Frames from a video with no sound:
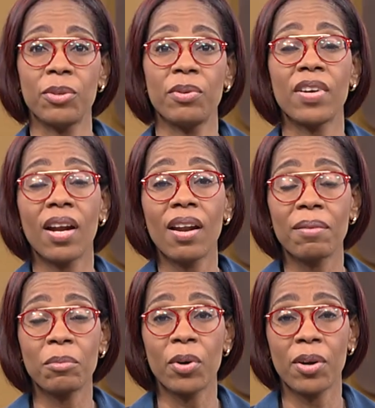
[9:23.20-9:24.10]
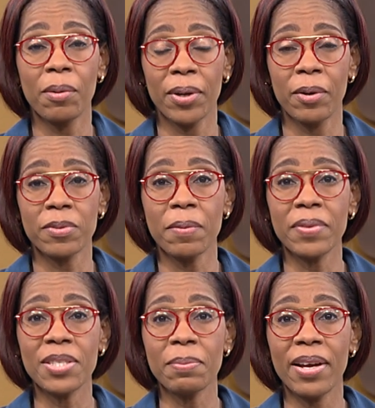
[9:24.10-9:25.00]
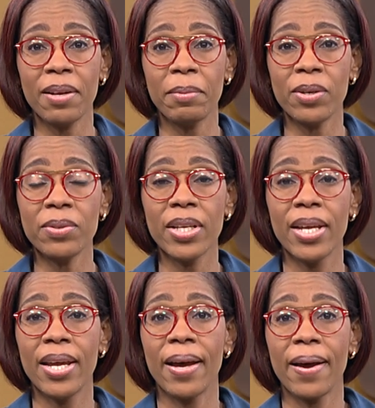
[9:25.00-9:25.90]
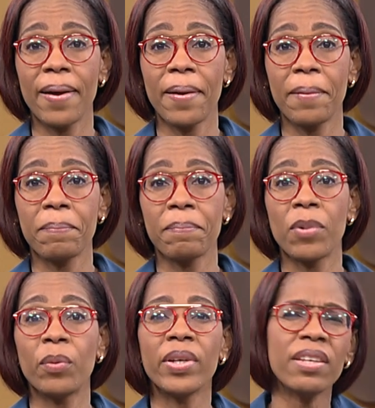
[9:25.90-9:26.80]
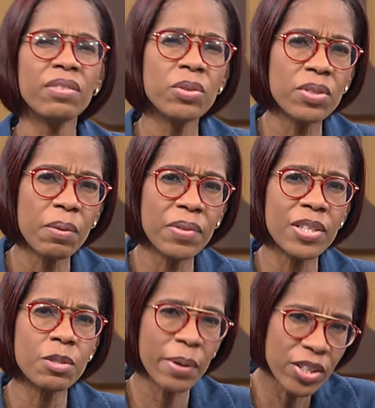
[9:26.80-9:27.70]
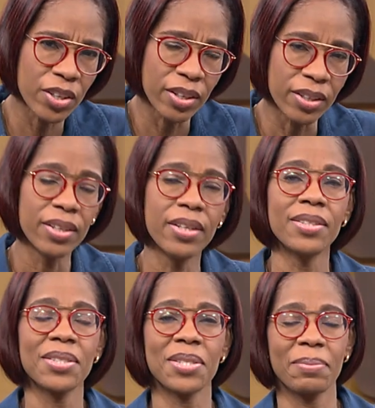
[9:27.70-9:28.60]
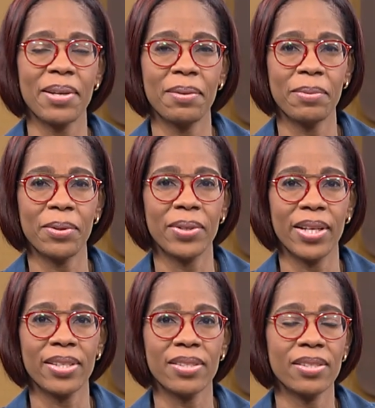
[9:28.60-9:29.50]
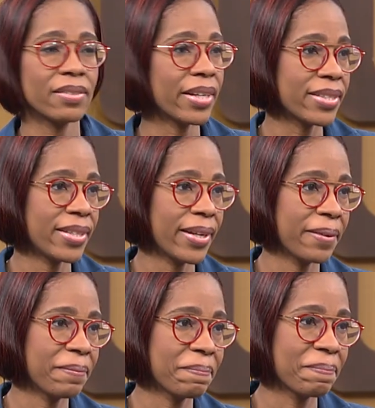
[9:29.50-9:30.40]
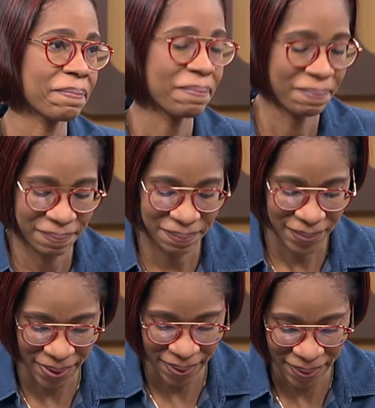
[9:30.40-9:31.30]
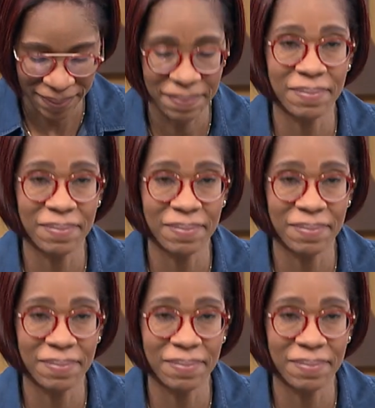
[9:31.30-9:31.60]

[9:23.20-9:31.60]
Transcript: you. We've got a lot more coming up. Something to smile about, um, but we give you something special to smile about next. Thanks, Deean. Thank you so much. All right,